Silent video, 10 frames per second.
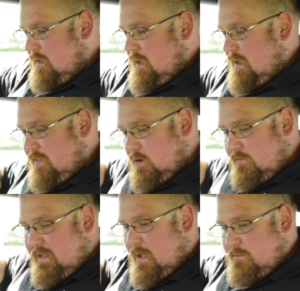And then
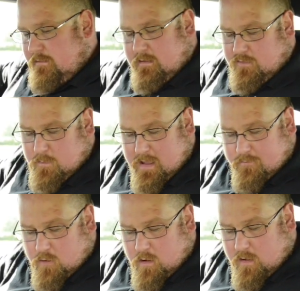on the outer seats we
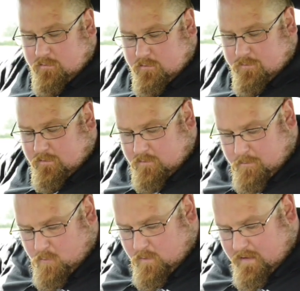have got Isofix support.